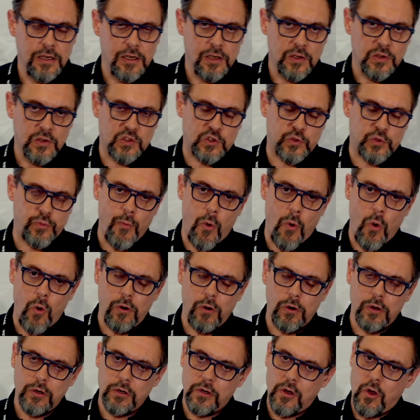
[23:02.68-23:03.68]

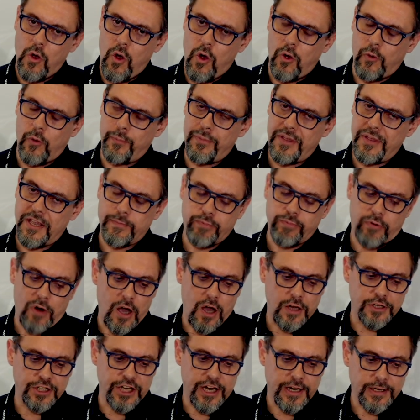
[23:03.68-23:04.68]
small or big
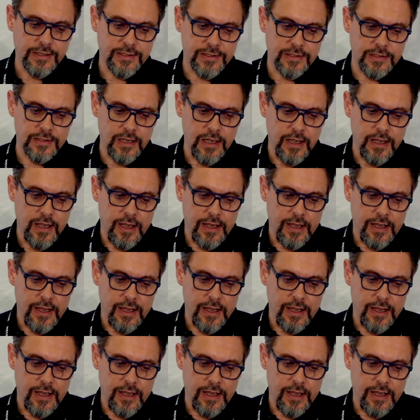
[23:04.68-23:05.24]
projects.